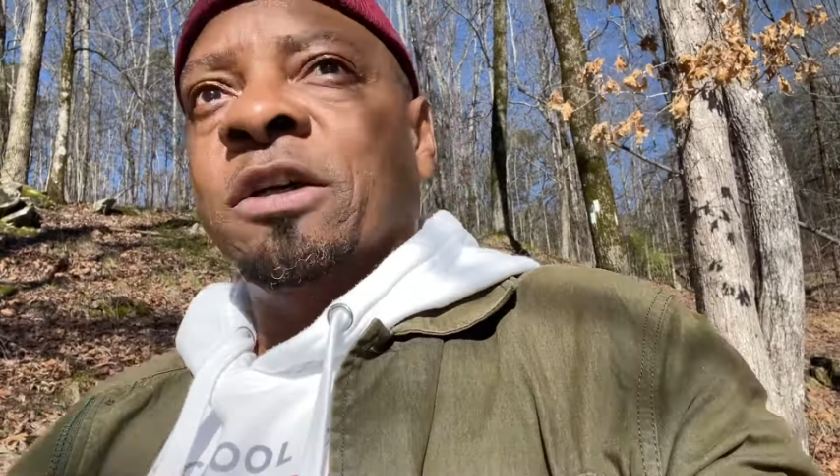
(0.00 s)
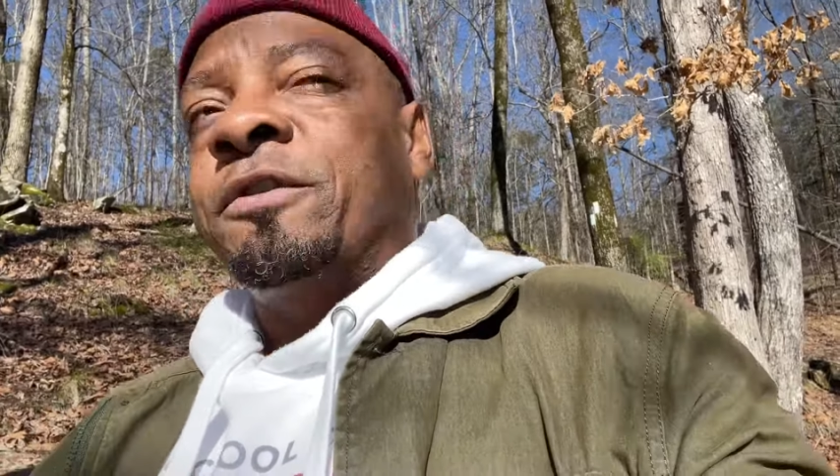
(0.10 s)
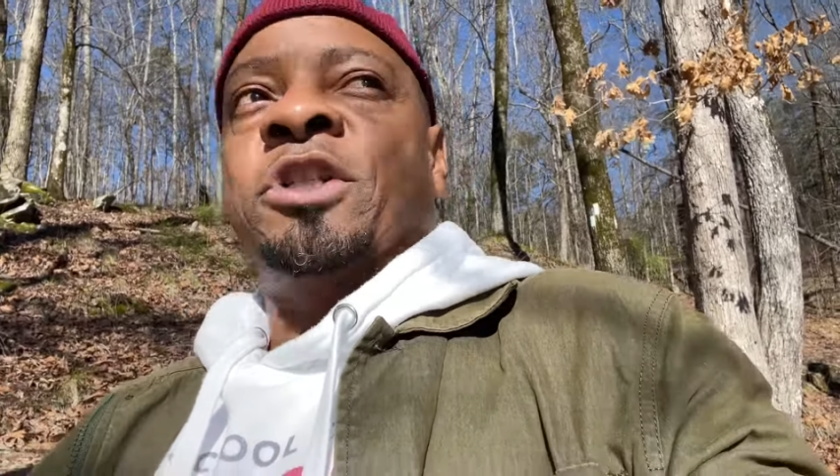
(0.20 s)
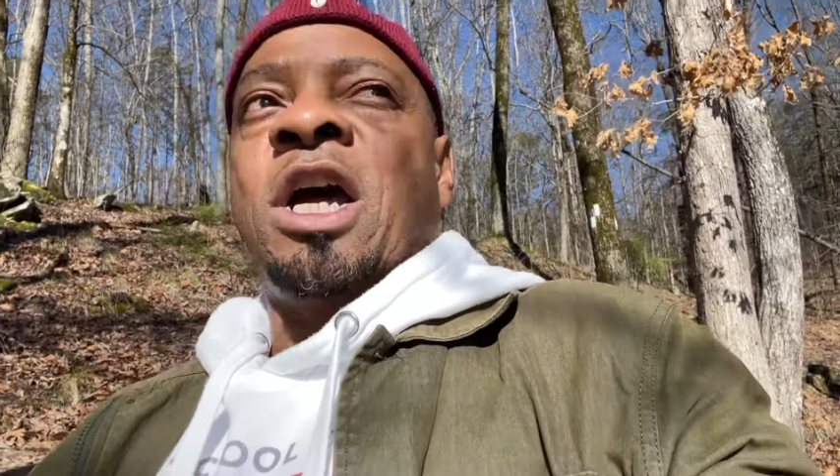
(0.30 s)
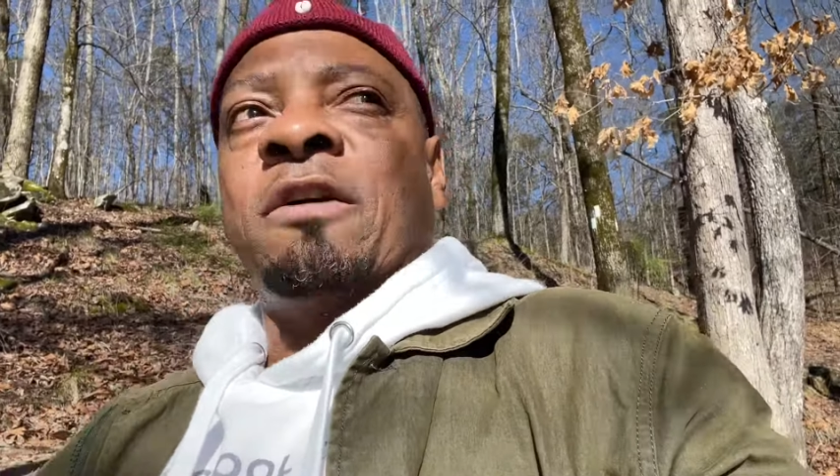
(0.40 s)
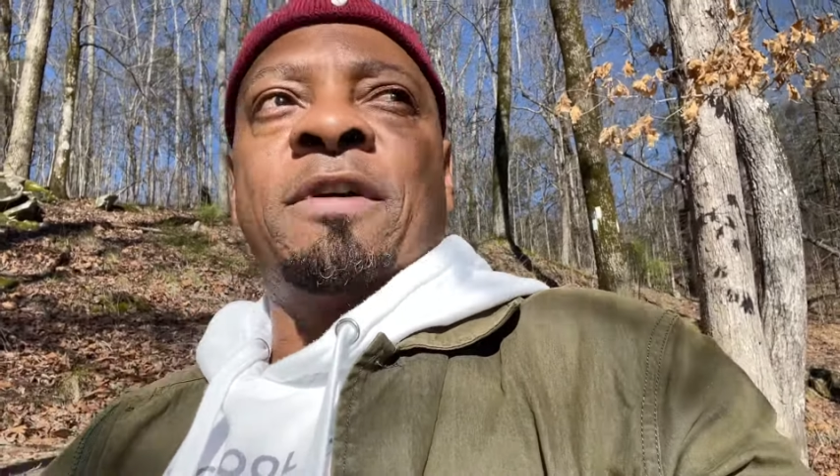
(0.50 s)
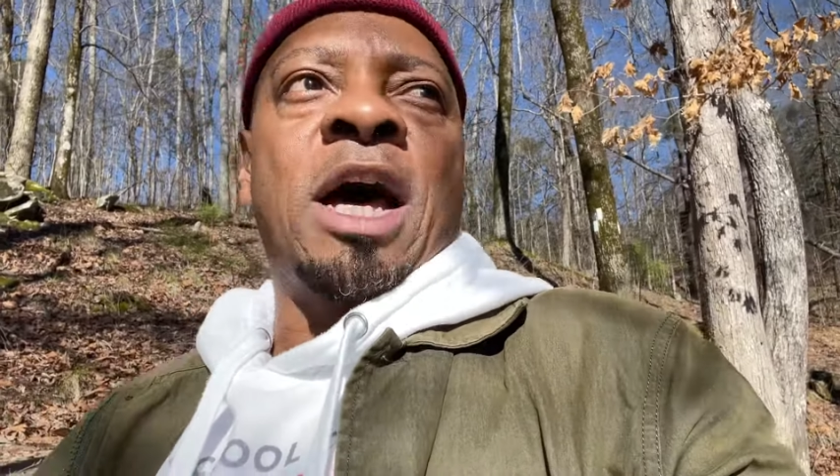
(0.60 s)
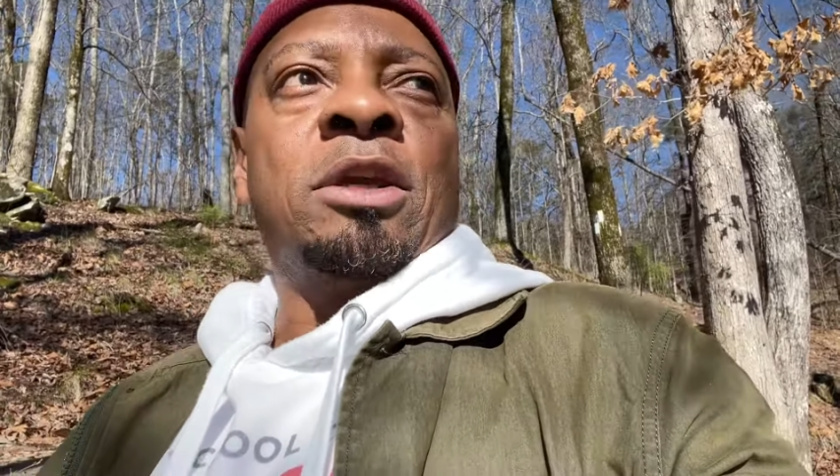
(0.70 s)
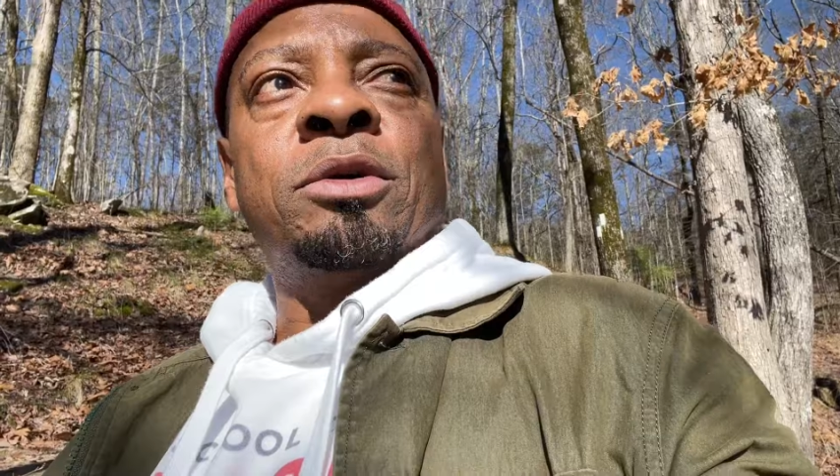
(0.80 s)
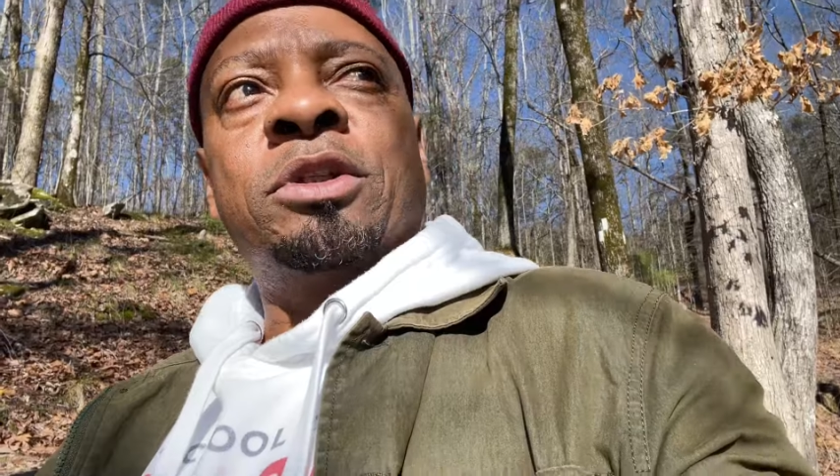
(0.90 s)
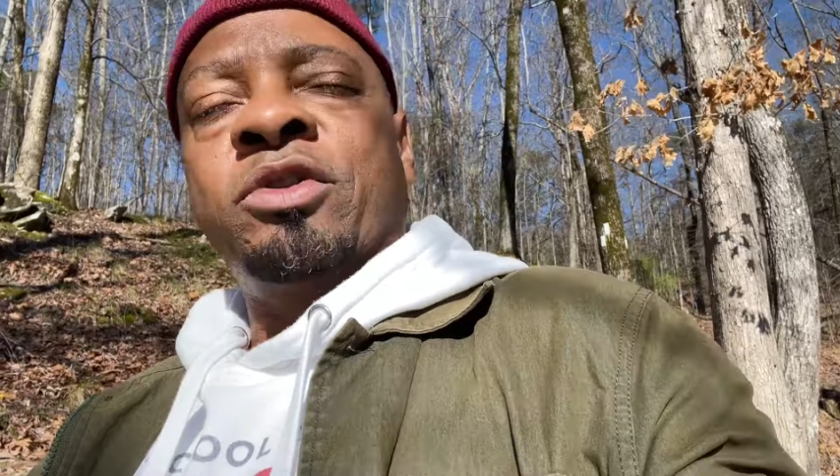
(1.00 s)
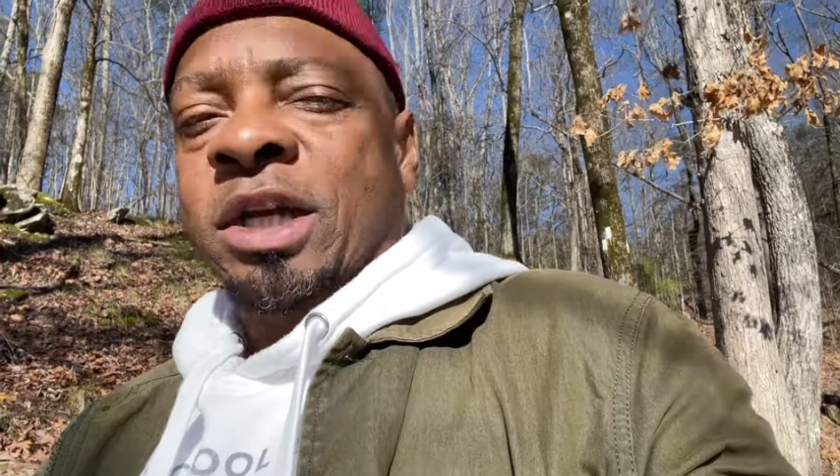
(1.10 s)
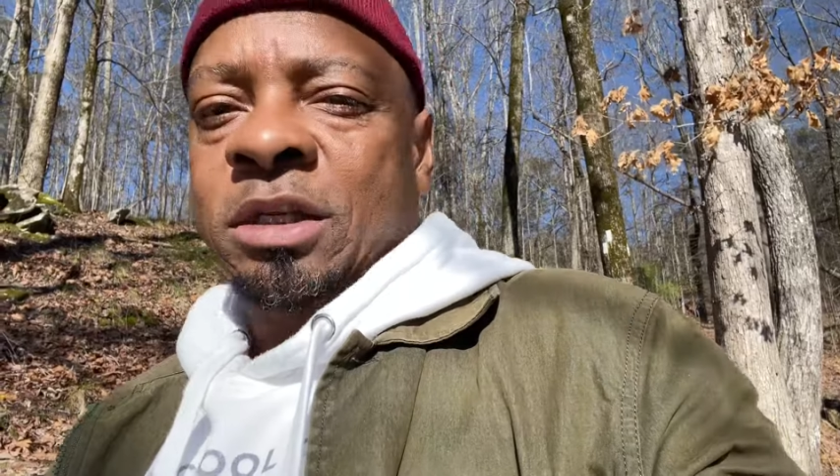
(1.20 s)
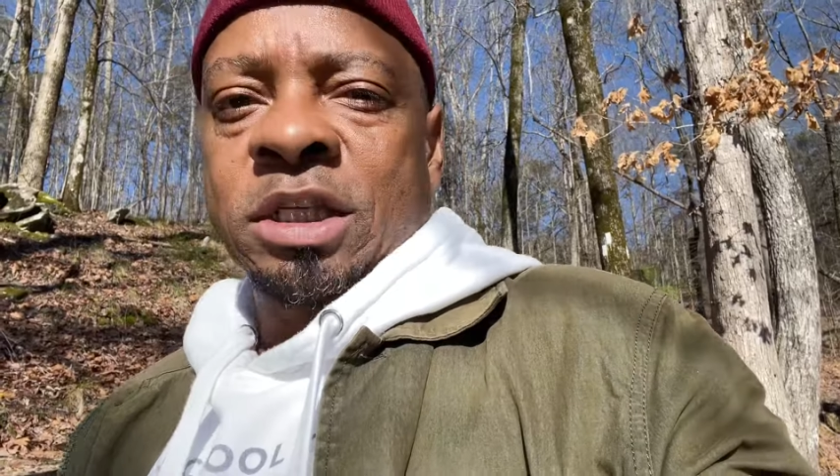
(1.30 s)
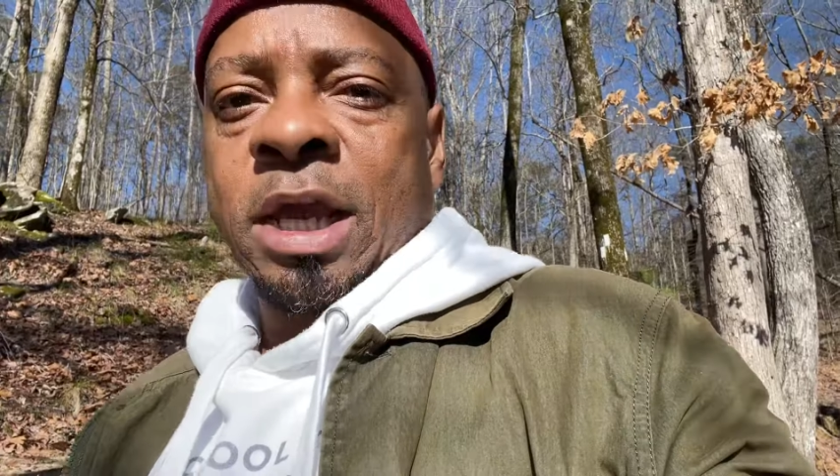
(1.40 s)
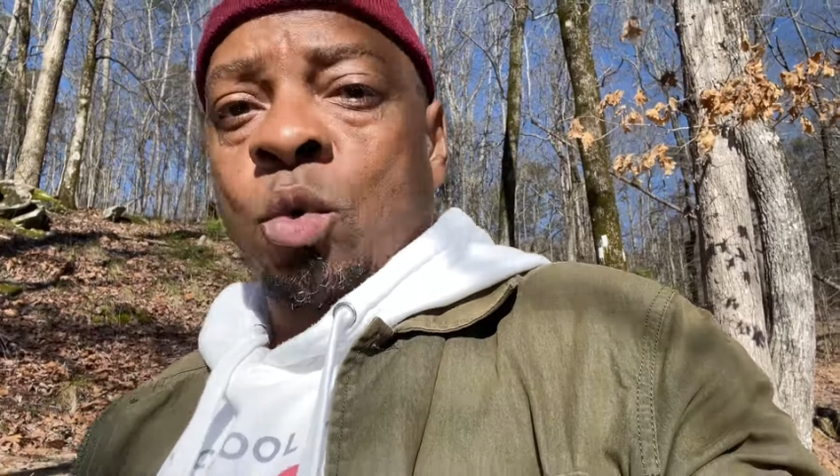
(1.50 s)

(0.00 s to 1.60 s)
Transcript: for shock value and to try to say,